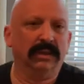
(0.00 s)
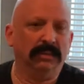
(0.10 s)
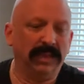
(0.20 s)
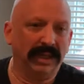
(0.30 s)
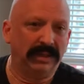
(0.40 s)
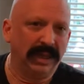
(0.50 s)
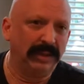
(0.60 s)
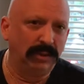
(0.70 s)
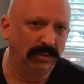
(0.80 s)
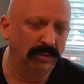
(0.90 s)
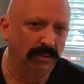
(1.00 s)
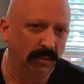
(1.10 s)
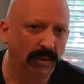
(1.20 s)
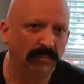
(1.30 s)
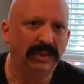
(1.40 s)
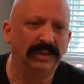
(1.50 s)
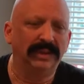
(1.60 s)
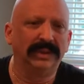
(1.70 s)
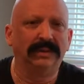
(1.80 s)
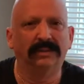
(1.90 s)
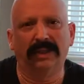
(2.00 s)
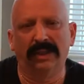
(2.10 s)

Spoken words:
meditations and all of these things,